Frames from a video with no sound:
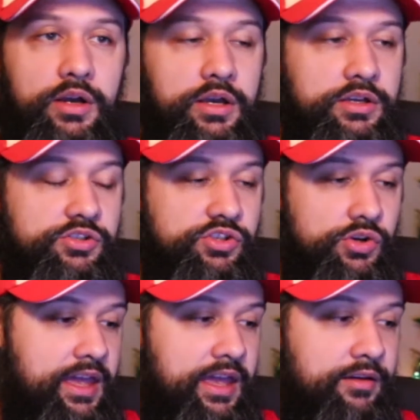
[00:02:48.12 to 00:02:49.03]

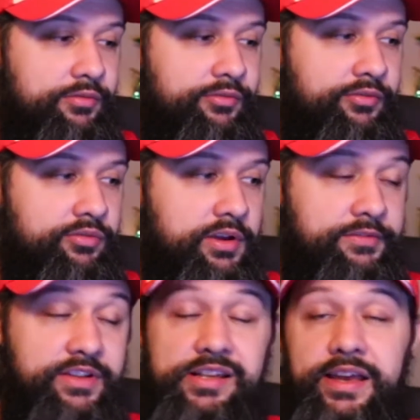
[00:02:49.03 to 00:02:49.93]
So if
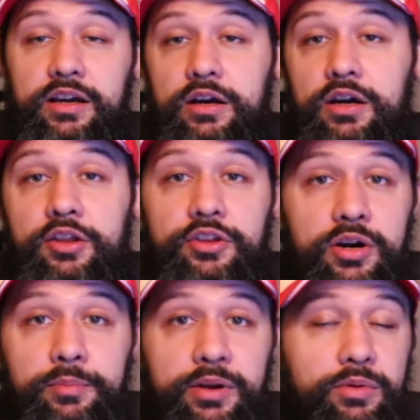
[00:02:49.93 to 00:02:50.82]
it's like another
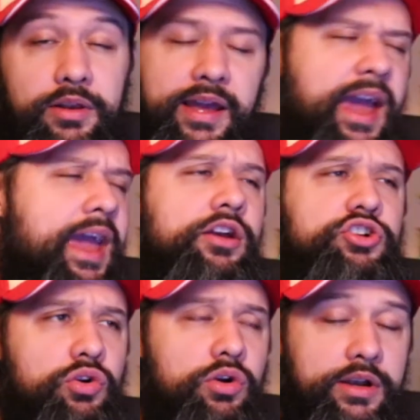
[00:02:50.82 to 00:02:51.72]
company where they're like, hey,
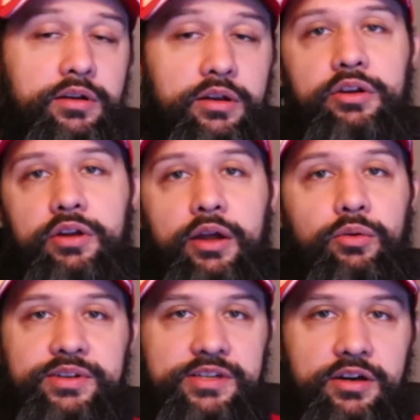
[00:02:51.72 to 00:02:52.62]
sure, and I don't
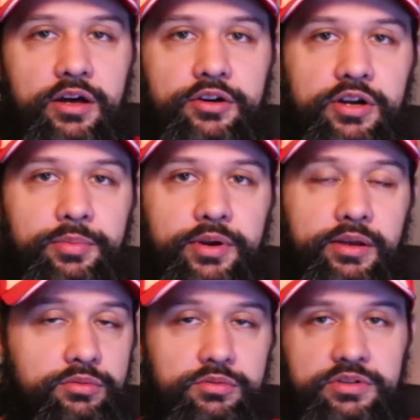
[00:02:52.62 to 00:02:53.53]
want to say the other company,
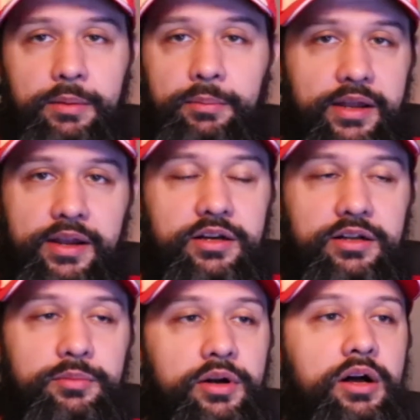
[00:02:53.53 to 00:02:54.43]
I'm not knocking
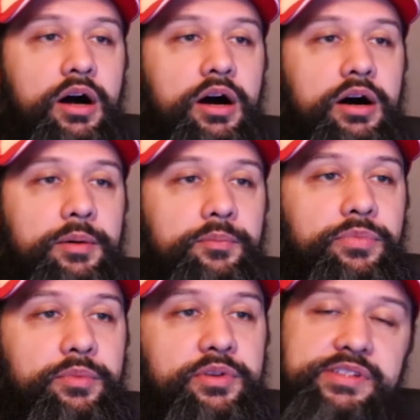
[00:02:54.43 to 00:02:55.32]

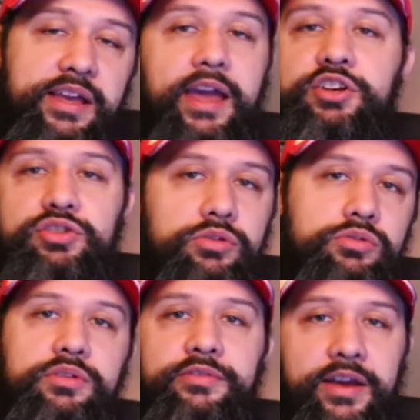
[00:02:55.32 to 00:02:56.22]
them. They say, hey, sure, do
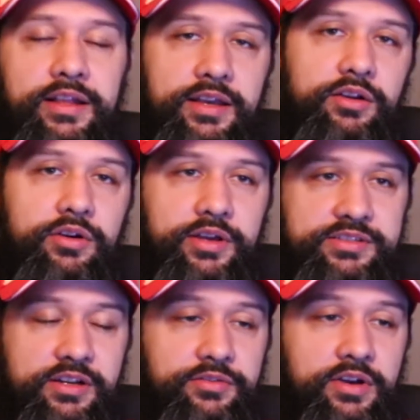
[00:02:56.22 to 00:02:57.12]
this fan thing and all that stuff.